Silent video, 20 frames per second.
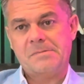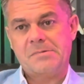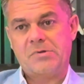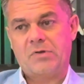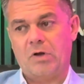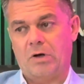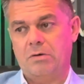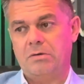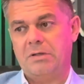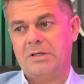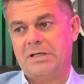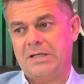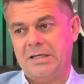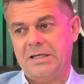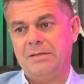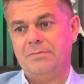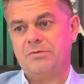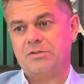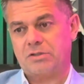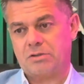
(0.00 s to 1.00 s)
Don't
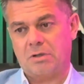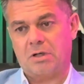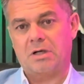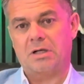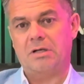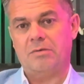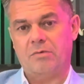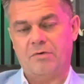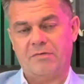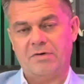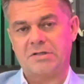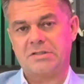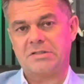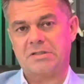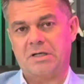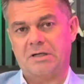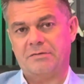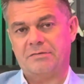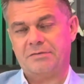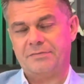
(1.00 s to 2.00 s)
keep struggling with this
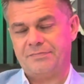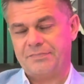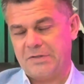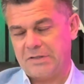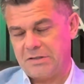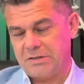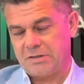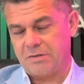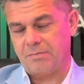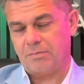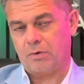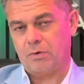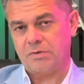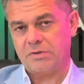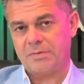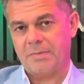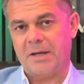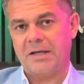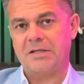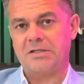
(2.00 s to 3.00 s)
stuff. It's important
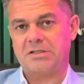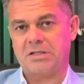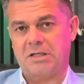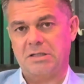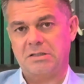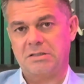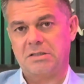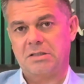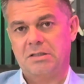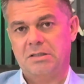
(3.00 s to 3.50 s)
to make the change.